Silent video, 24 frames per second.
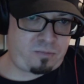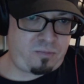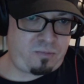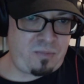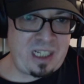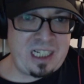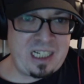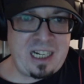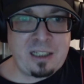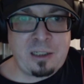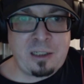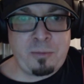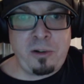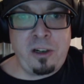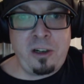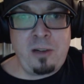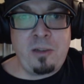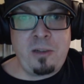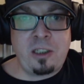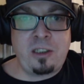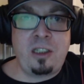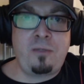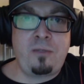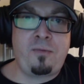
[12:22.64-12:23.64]
that's pretty
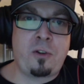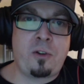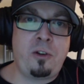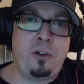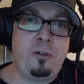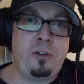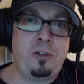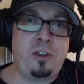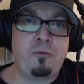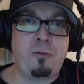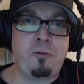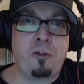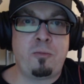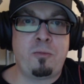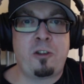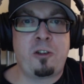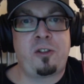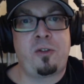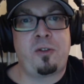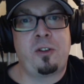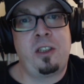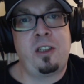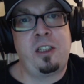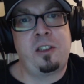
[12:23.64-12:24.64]
much it for news and
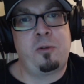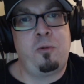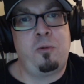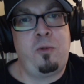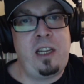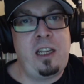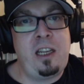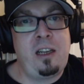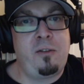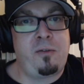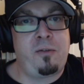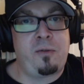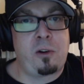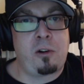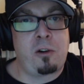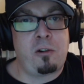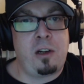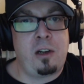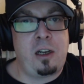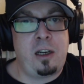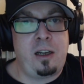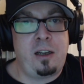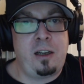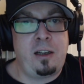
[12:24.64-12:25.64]
rumors for this week.
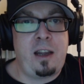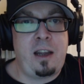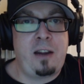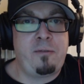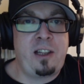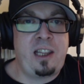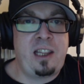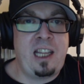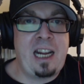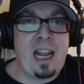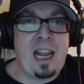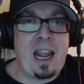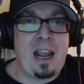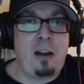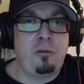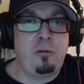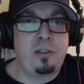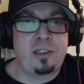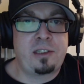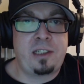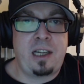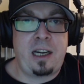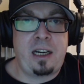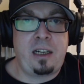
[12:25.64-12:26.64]
For everything
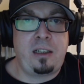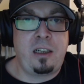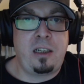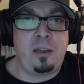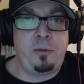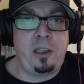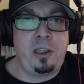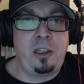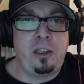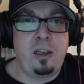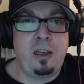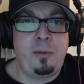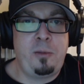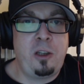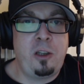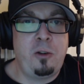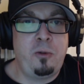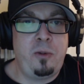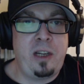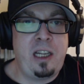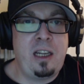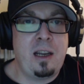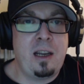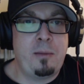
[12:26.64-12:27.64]
outside of
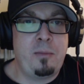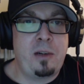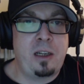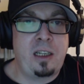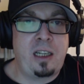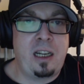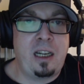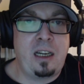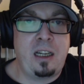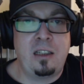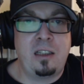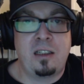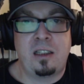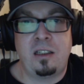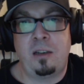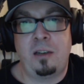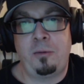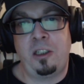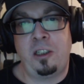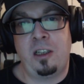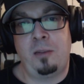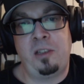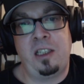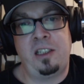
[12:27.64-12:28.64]
WWE, I'm going to get into
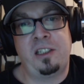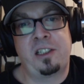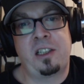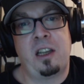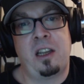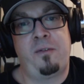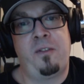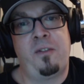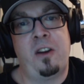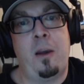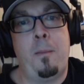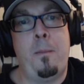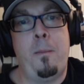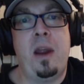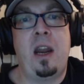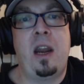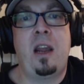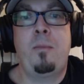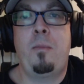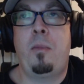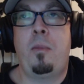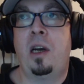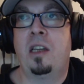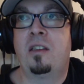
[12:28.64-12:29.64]
WWE stuff in a
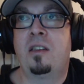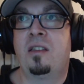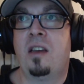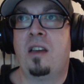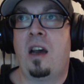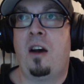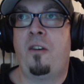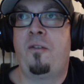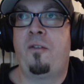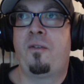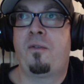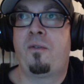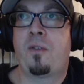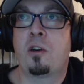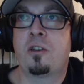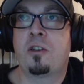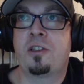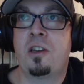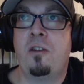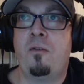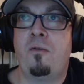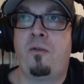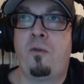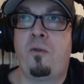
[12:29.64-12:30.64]
minute, but
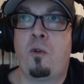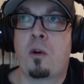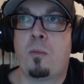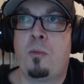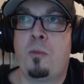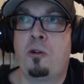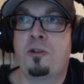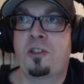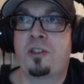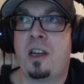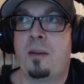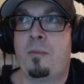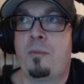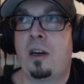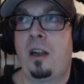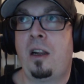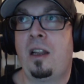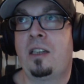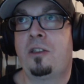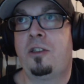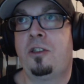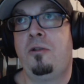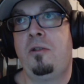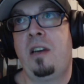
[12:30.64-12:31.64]
first and foremost, I'm going to
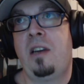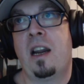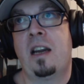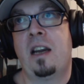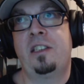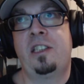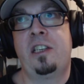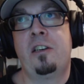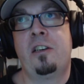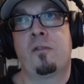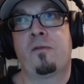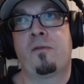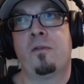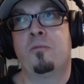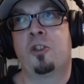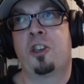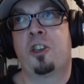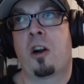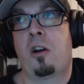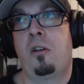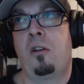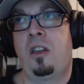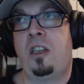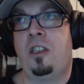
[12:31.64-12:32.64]
let you guys hear from
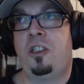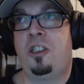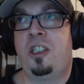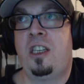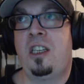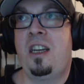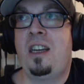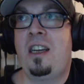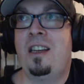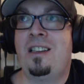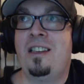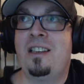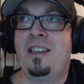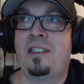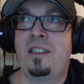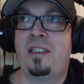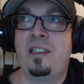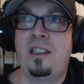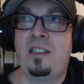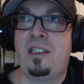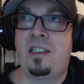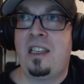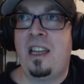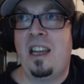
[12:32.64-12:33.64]
Charlie G, and this
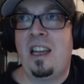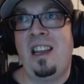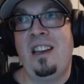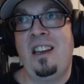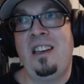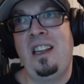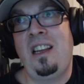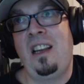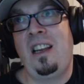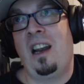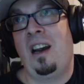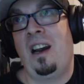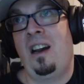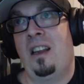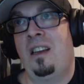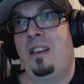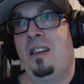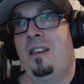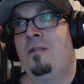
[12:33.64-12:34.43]
is the Indie Cut.